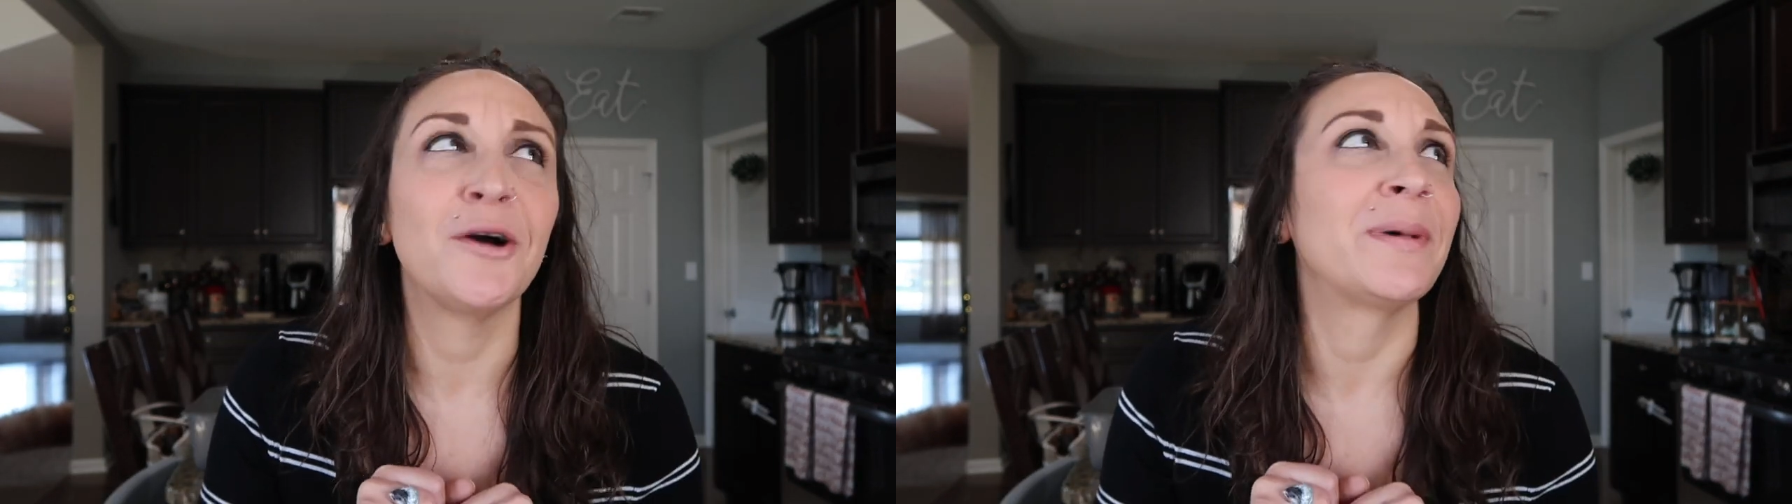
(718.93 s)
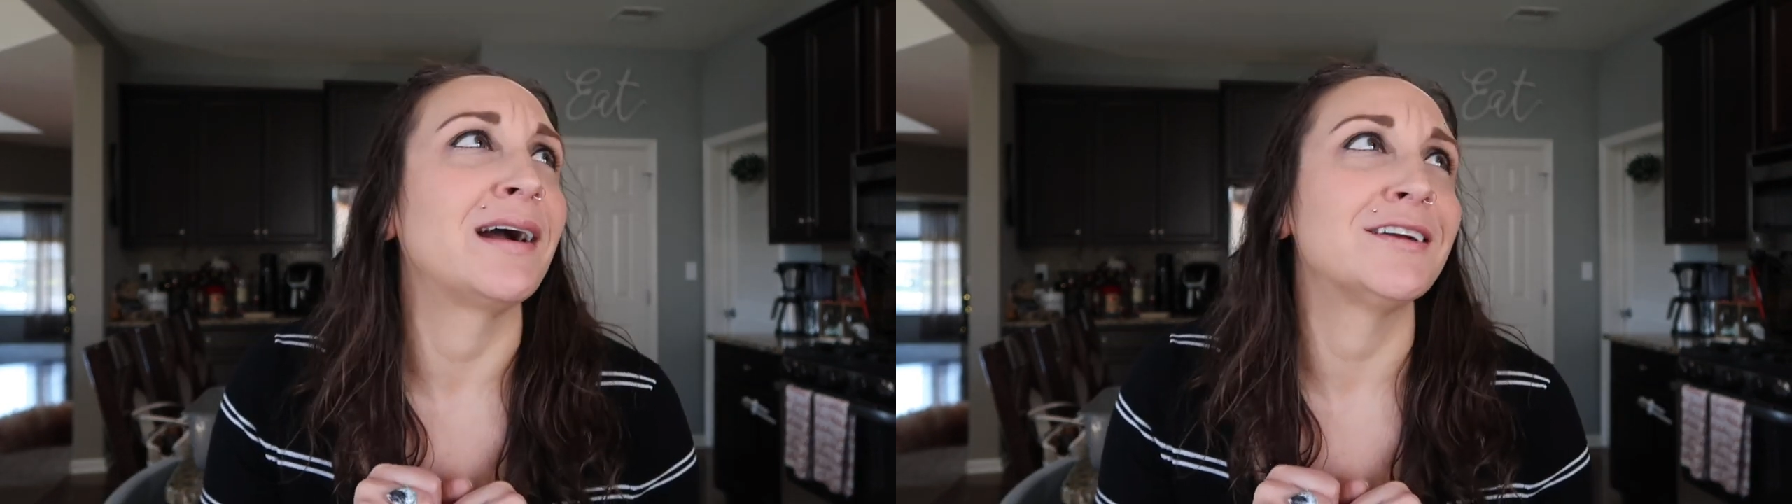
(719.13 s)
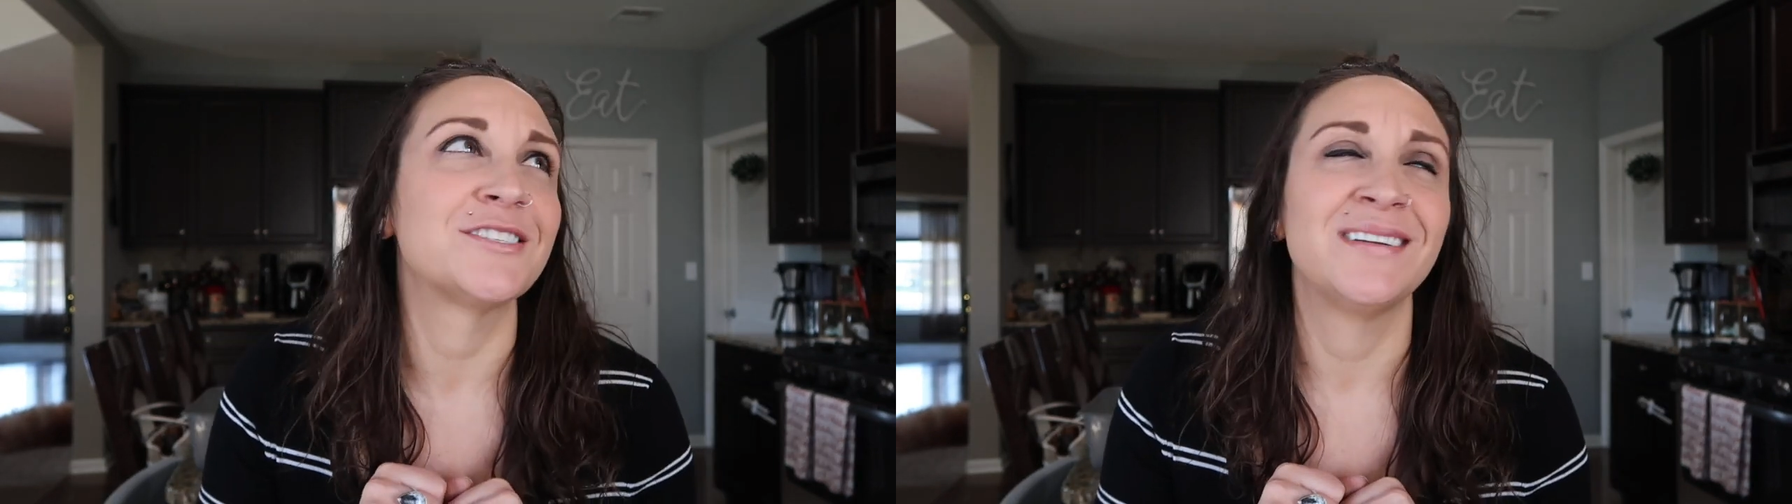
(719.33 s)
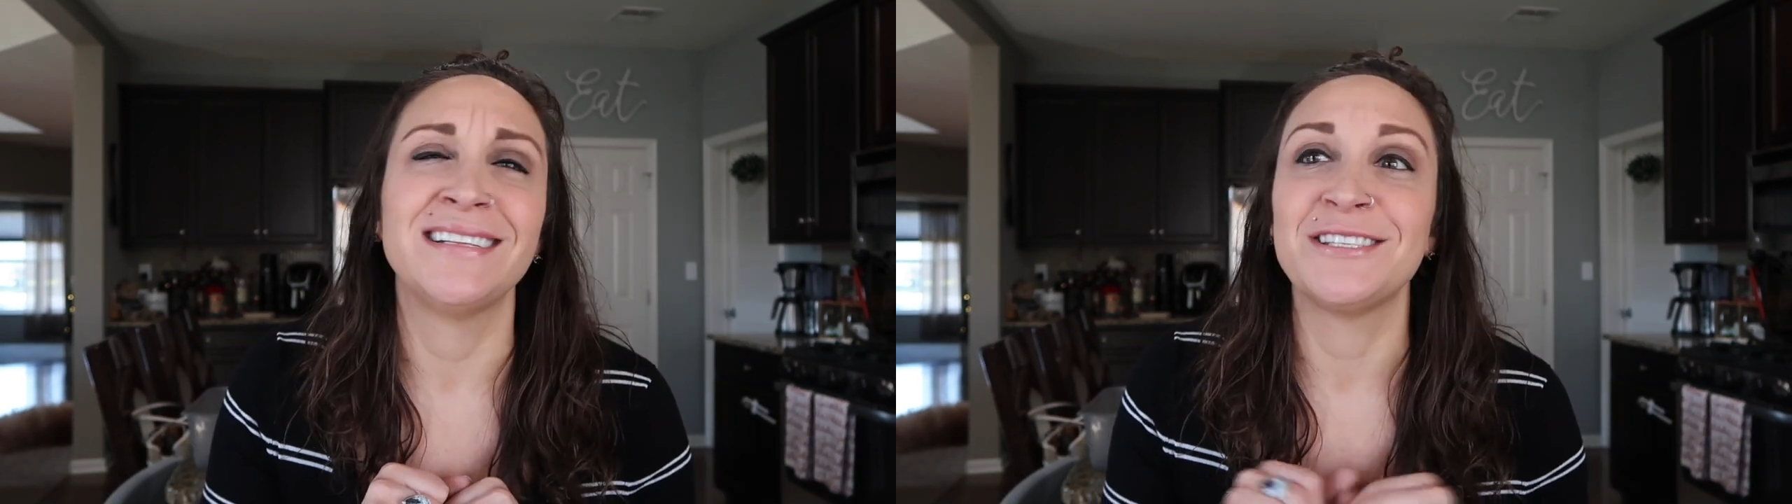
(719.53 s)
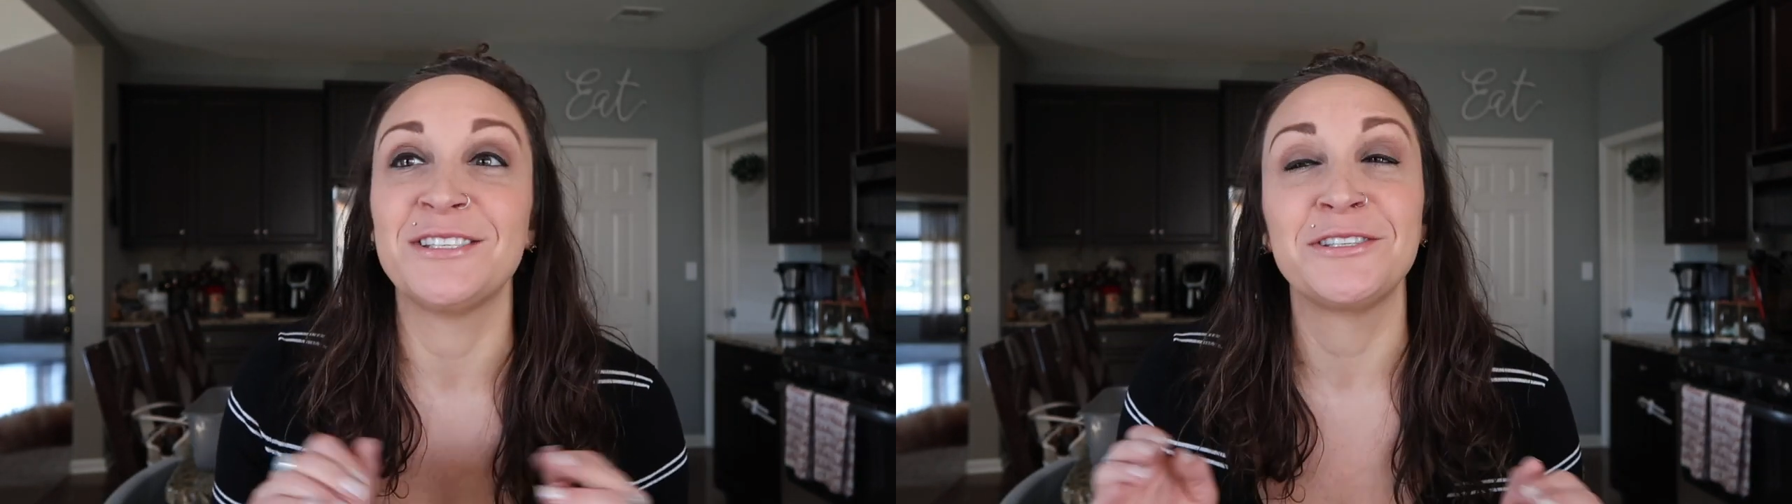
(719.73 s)
Oh my gosh,
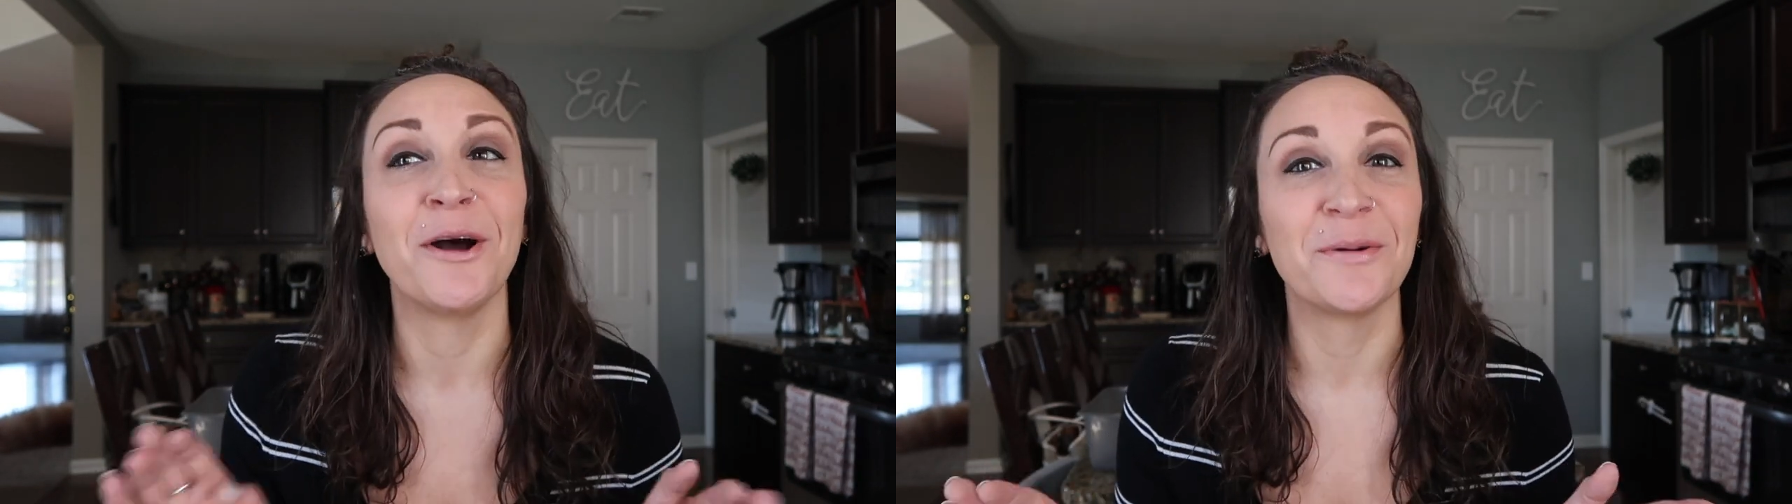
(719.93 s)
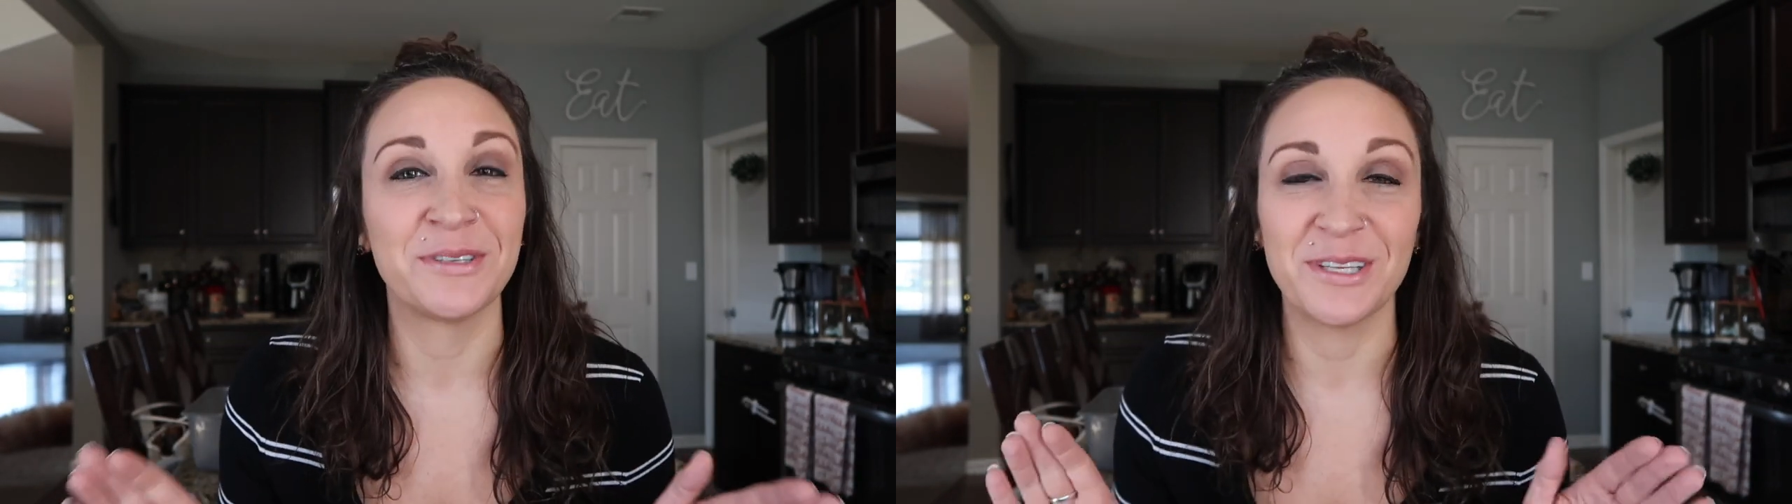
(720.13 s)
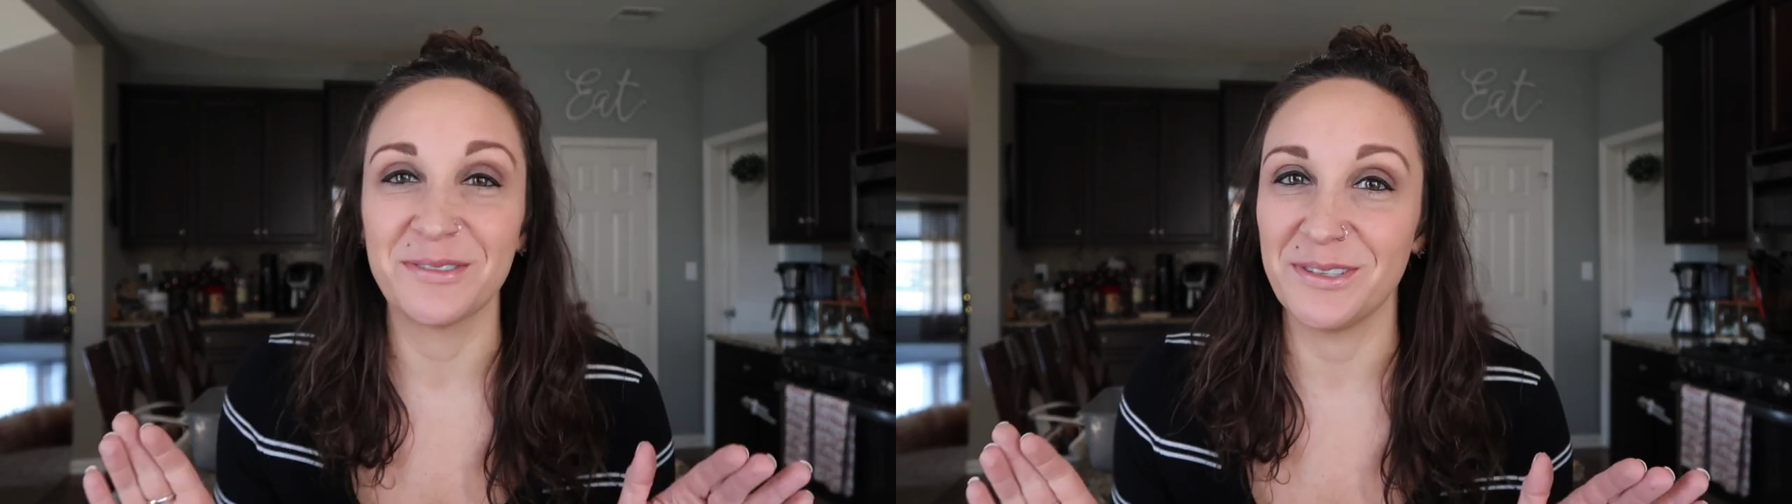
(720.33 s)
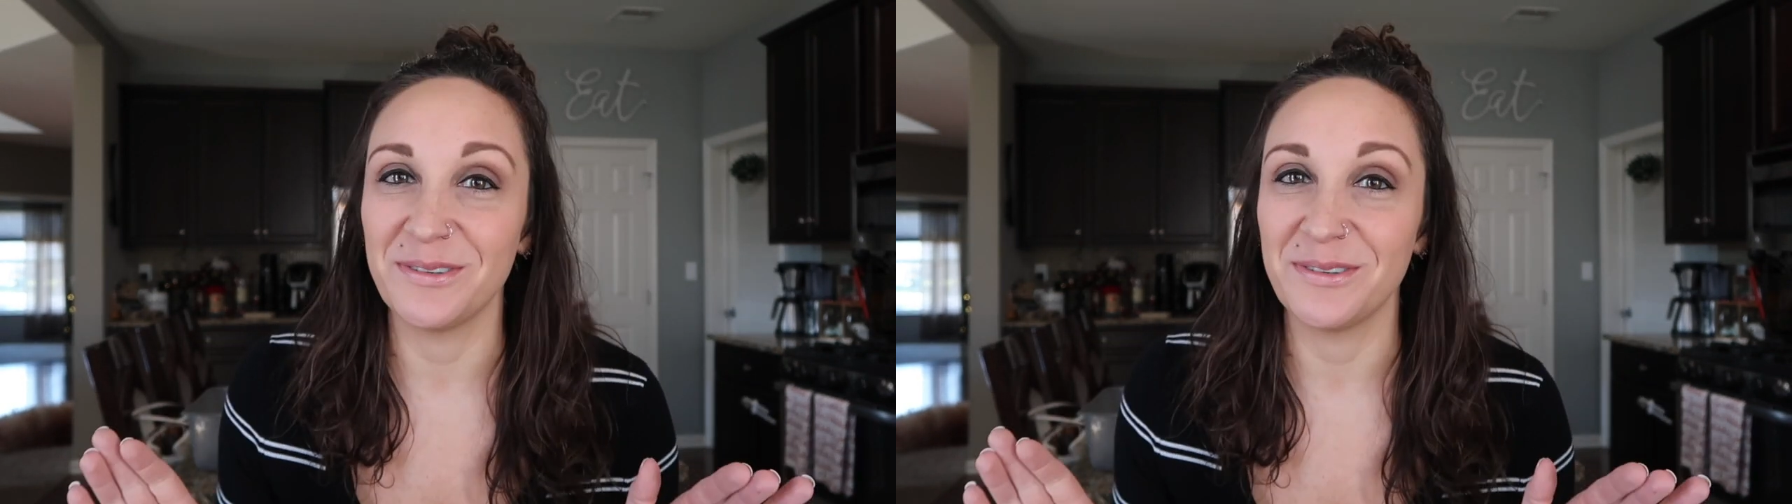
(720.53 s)
it's so, so,